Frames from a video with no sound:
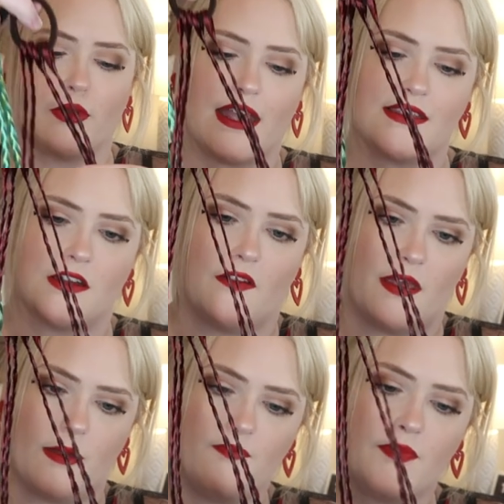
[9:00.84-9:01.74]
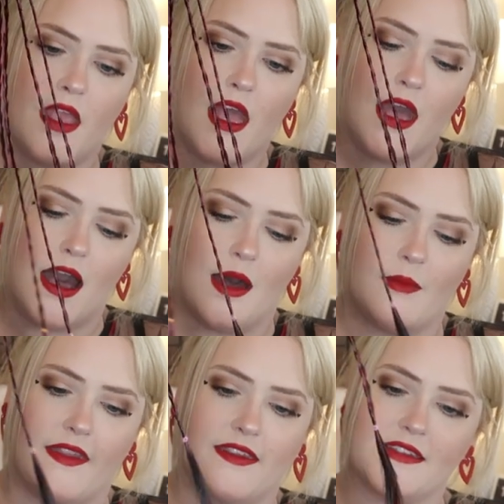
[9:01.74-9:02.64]
braids on them.
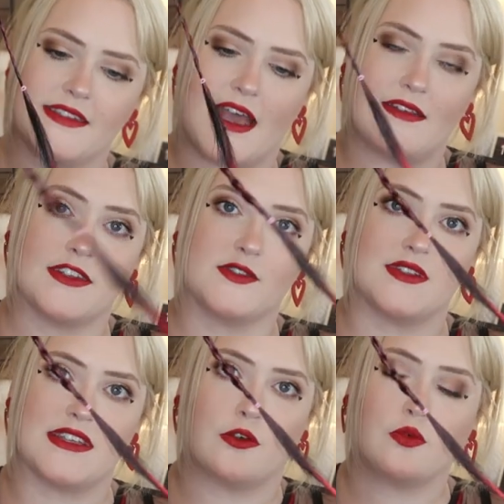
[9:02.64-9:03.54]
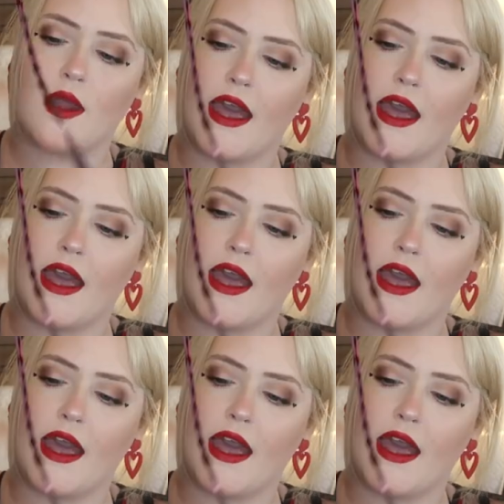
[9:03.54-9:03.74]
And this one's like